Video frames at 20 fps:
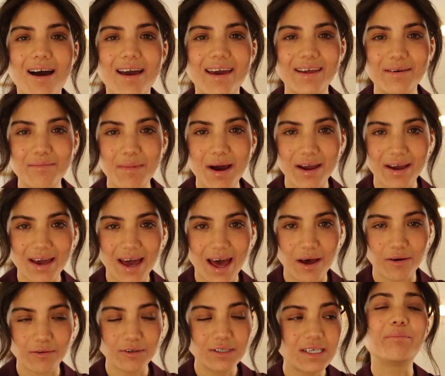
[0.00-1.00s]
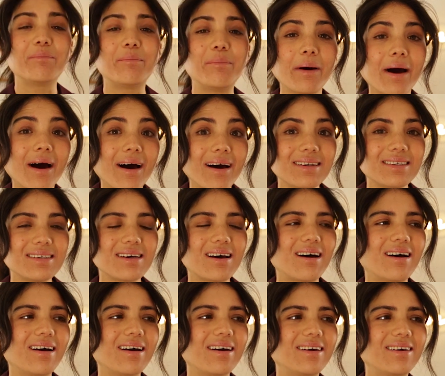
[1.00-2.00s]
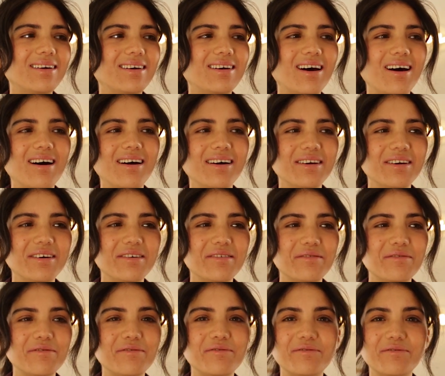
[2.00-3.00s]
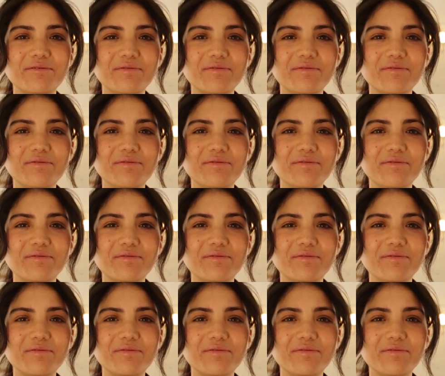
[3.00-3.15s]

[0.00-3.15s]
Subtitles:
in my account, but I kind of